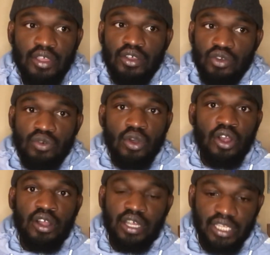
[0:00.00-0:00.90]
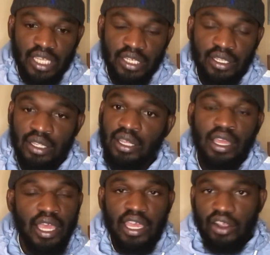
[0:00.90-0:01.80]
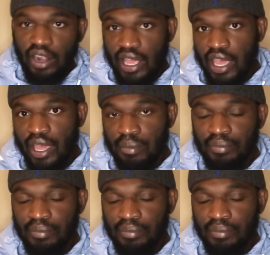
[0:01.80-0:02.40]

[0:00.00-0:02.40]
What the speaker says: who are, again, AR